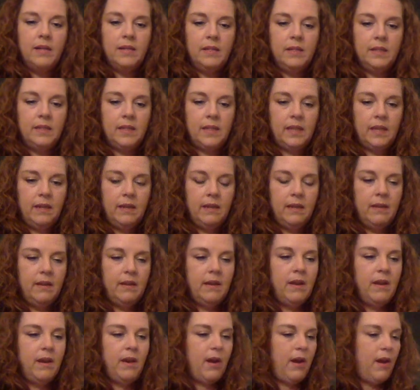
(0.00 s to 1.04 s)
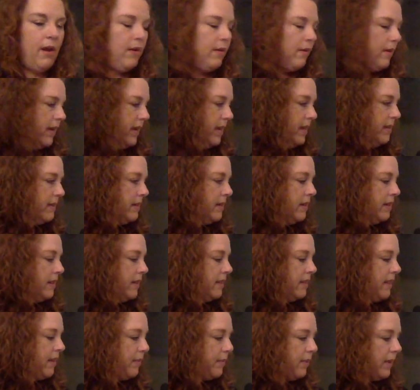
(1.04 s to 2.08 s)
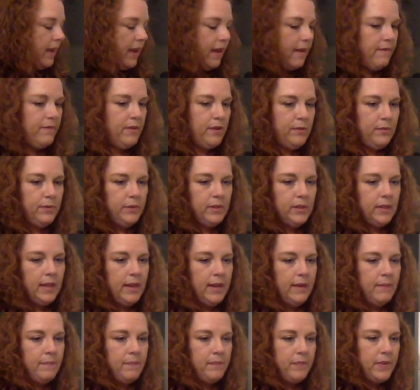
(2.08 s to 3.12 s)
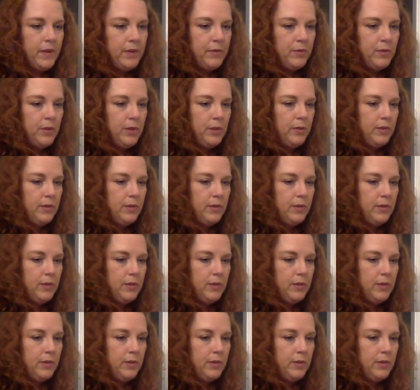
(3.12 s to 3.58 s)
t. All right. They would have those two